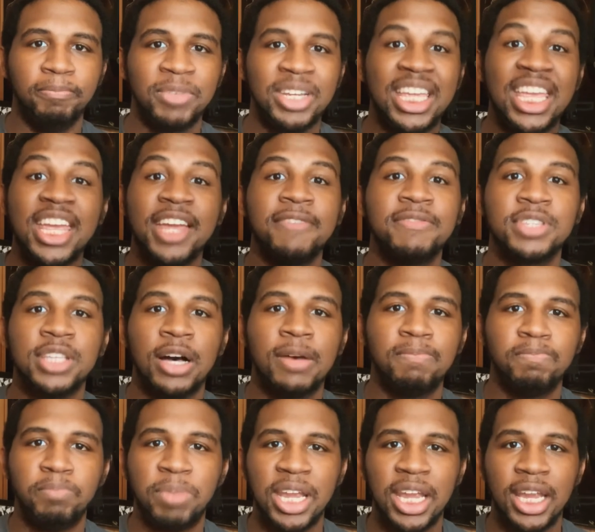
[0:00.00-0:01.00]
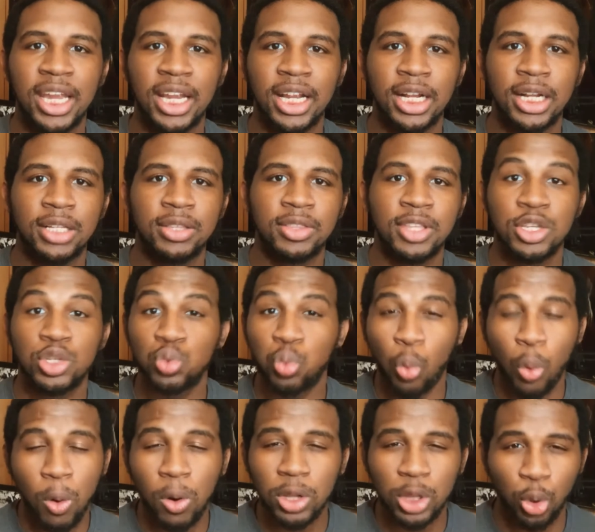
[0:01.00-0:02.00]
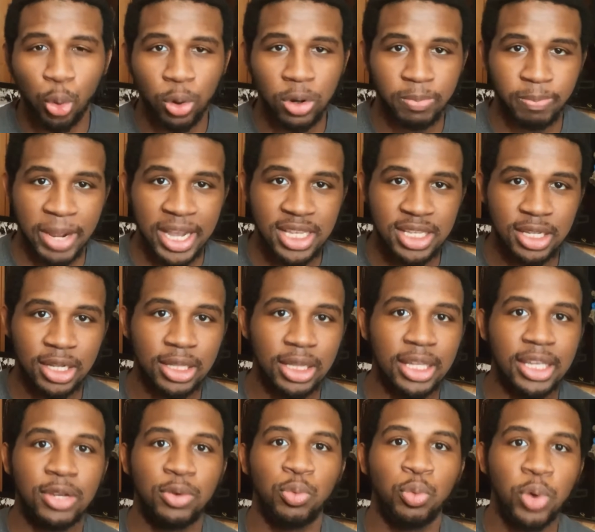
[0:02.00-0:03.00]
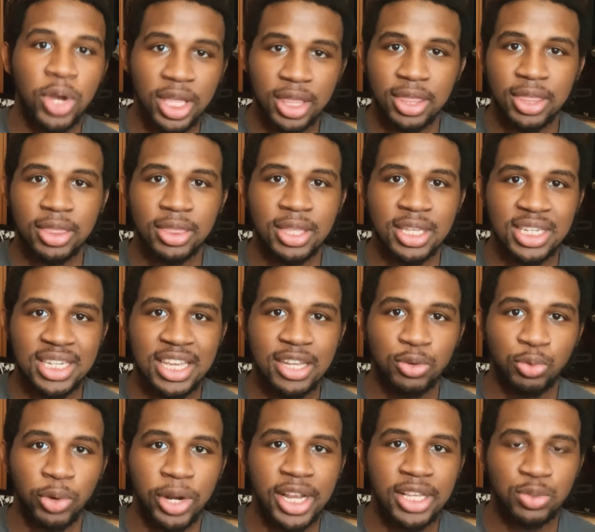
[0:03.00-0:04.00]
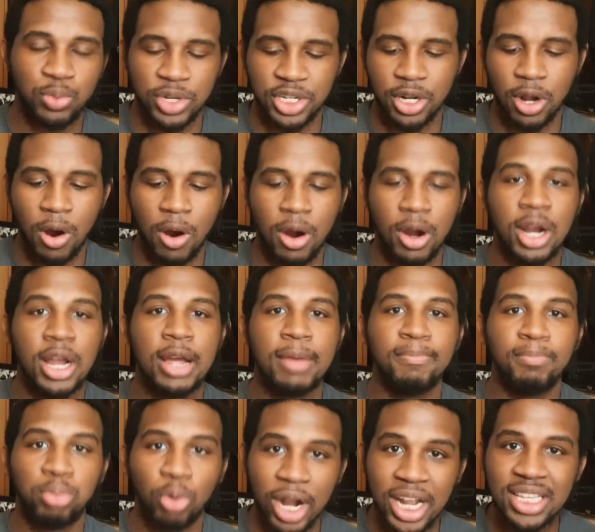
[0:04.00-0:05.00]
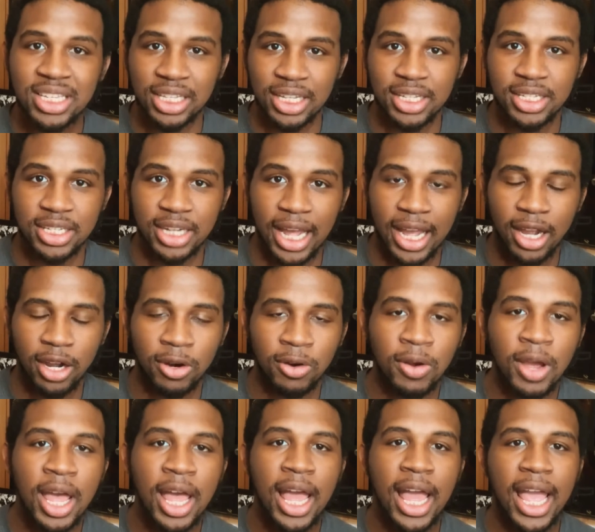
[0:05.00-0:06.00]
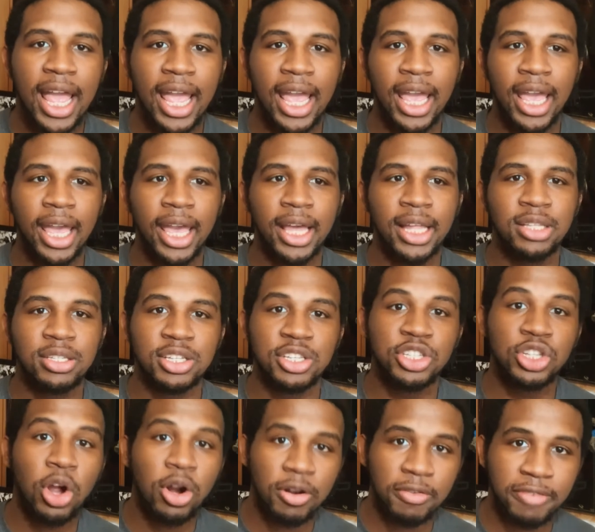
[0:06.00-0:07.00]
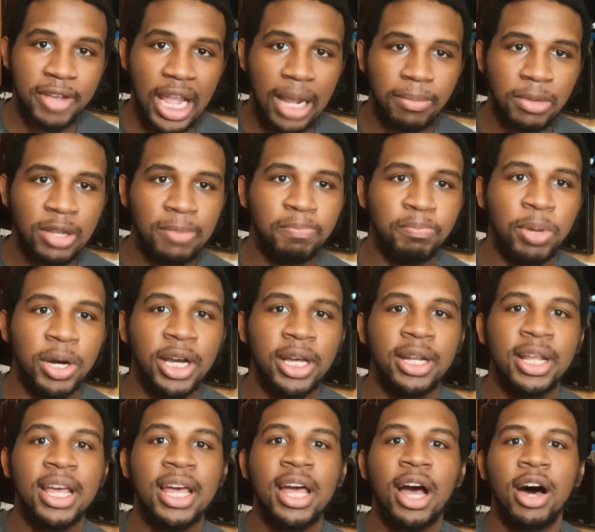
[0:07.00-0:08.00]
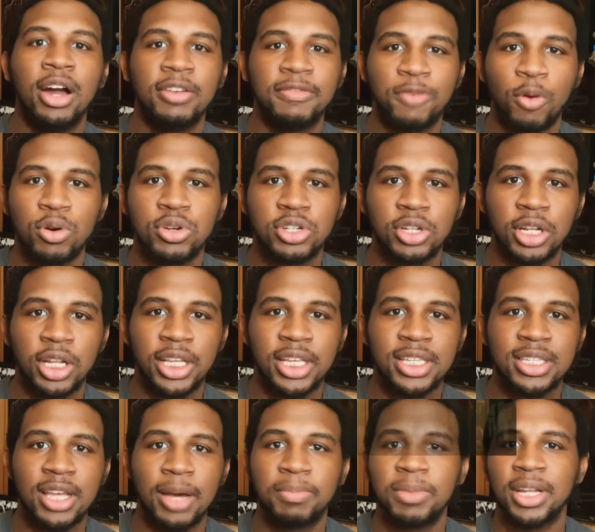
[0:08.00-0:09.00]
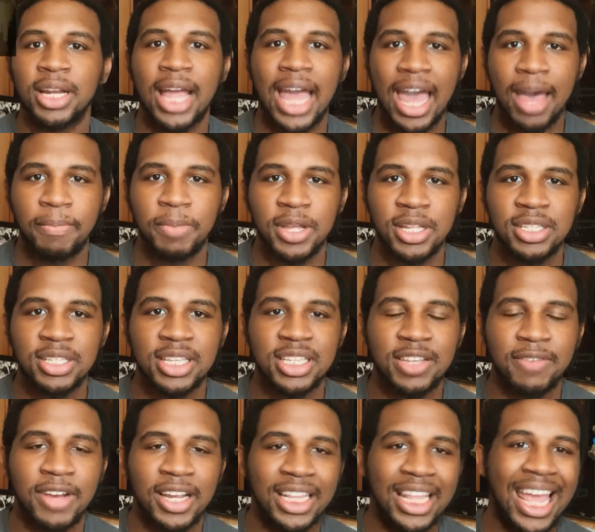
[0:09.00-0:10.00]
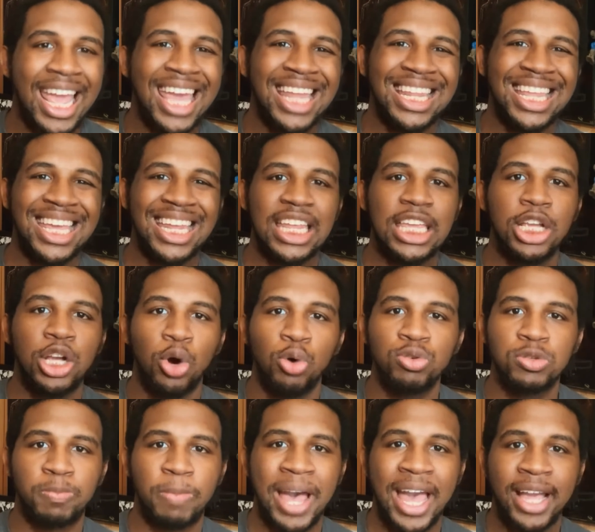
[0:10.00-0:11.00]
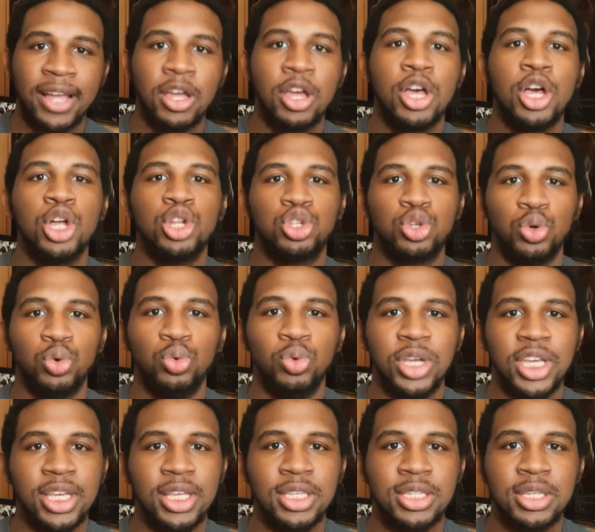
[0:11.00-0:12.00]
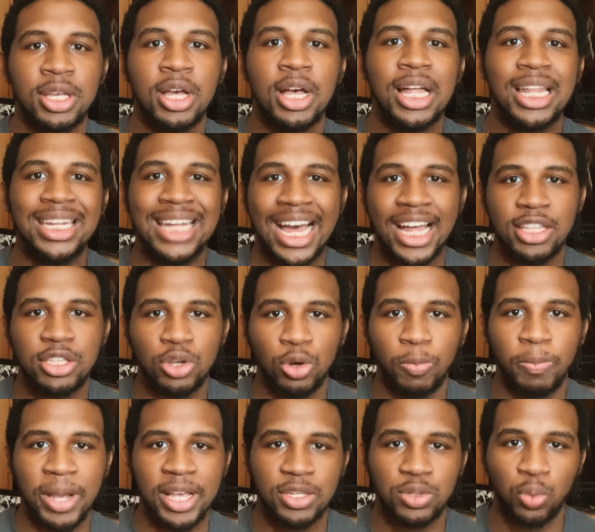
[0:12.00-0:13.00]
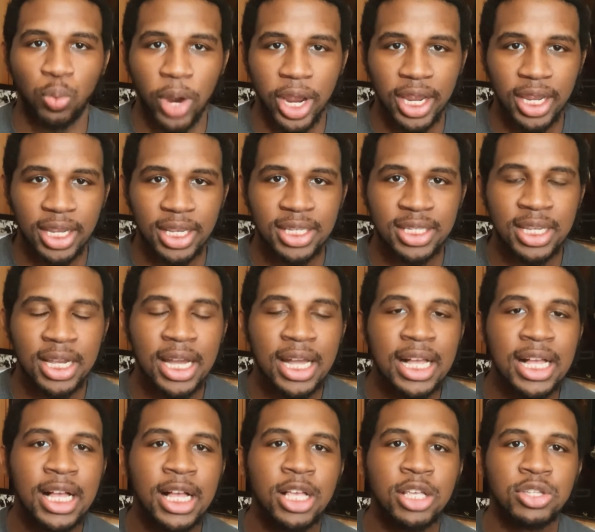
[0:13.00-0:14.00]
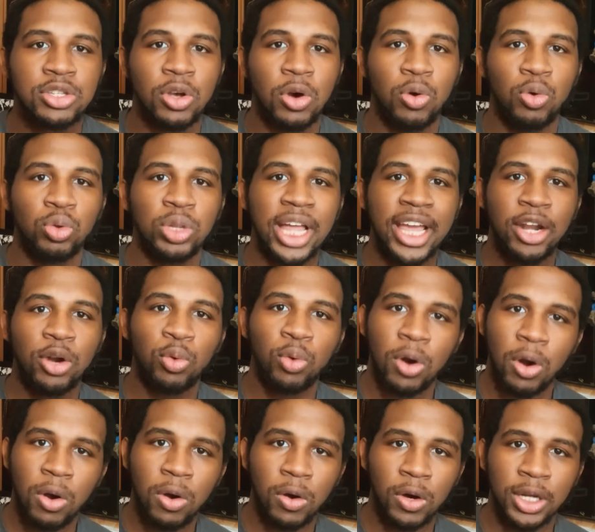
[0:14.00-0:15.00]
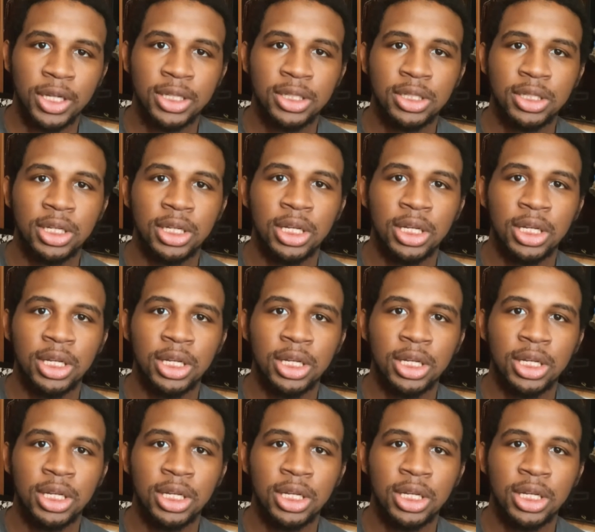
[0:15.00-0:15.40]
gives up being this warlord basically with the 10 rings, which are bracelets now, and to start a family. But unfortunately, something happens and stuff like that, and then he goes back to his not so best ways. So later on,